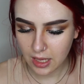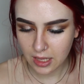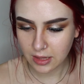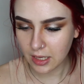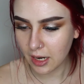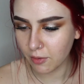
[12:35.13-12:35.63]

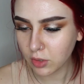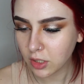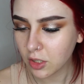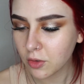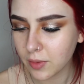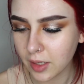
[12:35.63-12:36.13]
And then I want
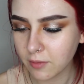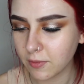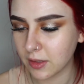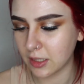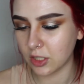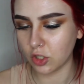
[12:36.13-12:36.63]
to go in
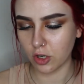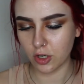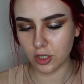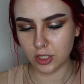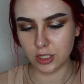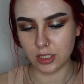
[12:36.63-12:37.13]
with the
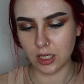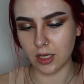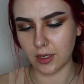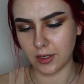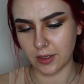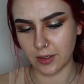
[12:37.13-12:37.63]
NARS
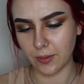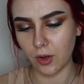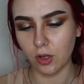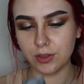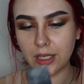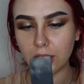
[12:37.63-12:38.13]

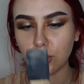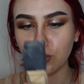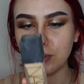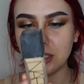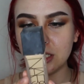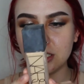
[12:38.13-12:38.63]
All Day
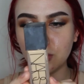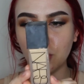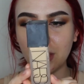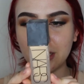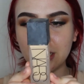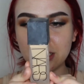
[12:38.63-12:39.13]
Luminous
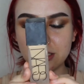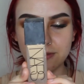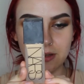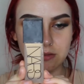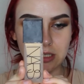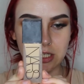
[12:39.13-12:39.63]
Weightless
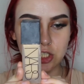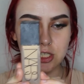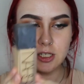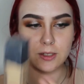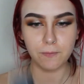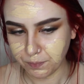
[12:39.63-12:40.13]

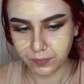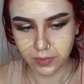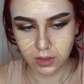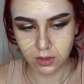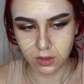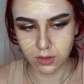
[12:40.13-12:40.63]
Foundation.
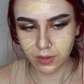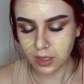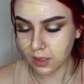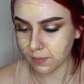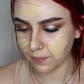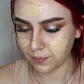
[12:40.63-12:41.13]

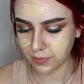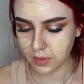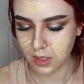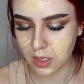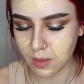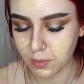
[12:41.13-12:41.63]
Alright.
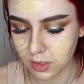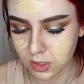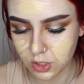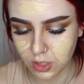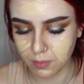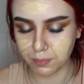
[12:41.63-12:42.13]
And I'm gonna
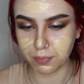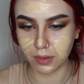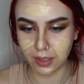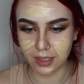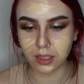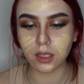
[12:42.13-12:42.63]
start
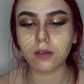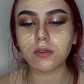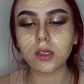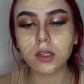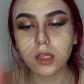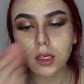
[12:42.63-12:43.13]
blending
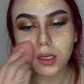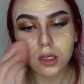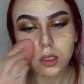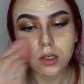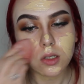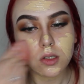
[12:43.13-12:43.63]
everything
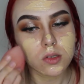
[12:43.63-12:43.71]
in.